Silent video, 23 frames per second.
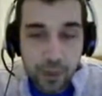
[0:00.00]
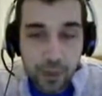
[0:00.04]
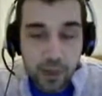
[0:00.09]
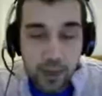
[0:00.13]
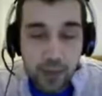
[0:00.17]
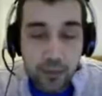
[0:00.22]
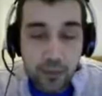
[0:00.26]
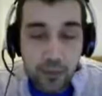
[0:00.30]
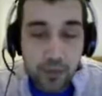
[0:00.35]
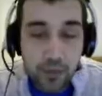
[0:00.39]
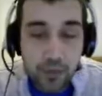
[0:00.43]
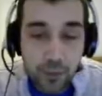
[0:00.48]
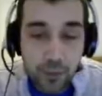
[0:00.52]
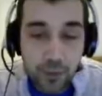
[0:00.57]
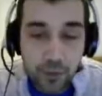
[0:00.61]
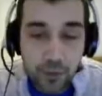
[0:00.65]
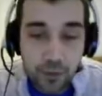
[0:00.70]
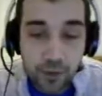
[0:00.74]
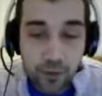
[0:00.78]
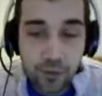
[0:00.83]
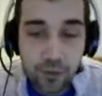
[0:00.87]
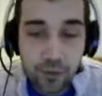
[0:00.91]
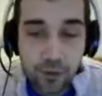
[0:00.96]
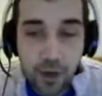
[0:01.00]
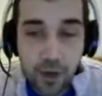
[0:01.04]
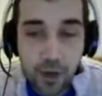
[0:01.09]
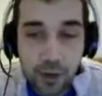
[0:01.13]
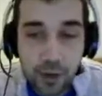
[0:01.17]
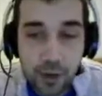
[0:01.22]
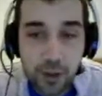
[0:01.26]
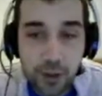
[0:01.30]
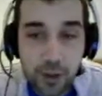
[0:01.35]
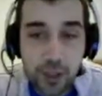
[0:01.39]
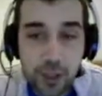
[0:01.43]
It was or a very
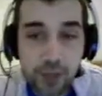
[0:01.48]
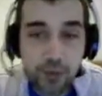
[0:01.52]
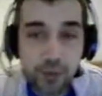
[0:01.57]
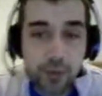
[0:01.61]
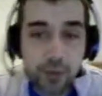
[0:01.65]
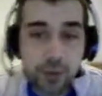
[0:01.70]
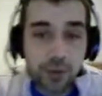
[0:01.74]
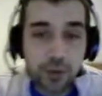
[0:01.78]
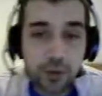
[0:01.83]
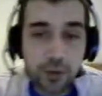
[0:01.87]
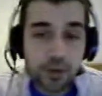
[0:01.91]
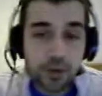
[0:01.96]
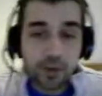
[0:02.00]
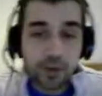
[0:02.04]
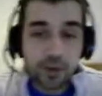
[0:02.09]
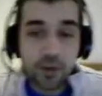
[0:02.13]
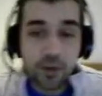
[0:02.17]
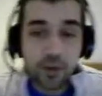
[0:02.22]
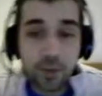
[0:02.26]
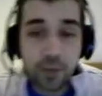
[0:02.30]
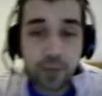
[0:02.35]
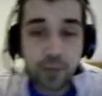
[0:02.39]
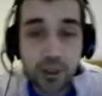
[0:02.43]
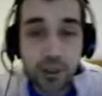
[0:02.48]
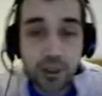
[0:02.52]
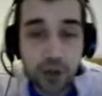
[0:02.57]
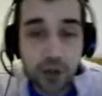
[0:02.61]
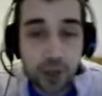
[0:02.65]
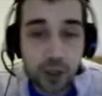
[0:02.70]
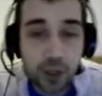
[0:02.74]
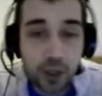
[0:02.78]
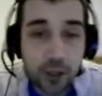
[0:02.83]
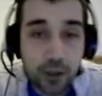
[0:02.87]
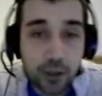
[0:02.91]
lucky giant tree spawn. It was one of the biggest
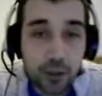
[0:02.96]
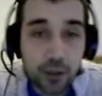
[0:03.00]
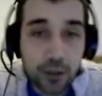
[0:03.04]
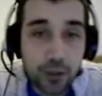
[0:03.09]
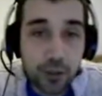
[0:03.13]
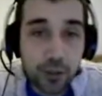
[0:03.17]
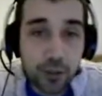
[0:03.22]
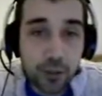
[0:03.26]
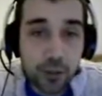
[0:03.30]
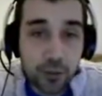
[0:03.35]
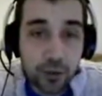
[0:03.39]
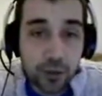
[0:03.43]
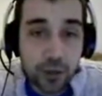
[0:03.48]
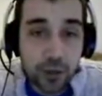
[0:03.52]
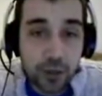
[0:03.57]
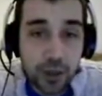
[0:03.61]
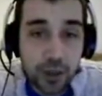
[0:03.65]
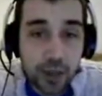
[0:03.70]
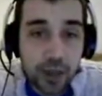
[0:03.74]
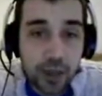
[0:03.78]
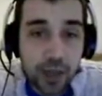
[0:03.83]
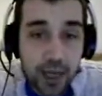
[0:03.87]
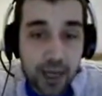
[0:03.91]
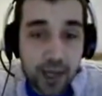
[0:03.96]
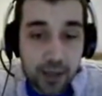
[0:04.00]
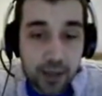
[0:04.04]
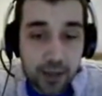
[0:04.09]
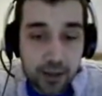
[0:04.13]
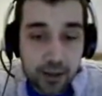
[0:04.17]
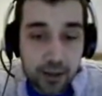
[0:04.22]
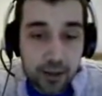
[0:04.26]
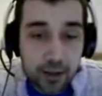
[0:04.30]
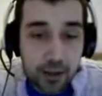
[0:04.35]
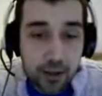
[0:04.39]
giant tree spawns you can get.
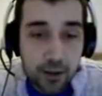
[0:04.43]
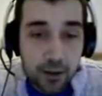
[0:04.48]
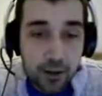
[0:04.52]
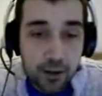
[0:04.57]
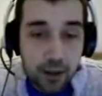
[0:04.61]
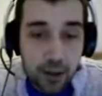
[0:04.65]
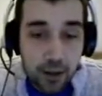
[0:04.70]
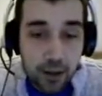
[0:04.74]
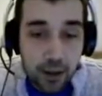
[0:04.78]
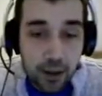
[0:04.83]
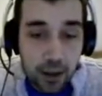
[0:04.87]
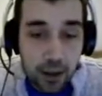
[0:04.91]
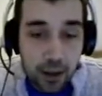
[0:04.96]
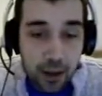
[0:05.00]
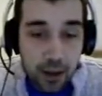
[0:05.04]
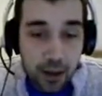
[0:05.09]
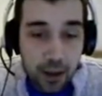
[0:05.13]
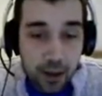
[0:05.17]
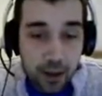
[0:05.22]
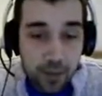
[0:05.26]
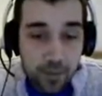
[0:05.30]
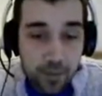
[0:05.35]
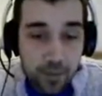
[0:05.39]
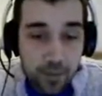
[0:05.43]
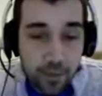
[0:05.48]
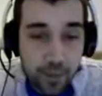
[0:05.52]
And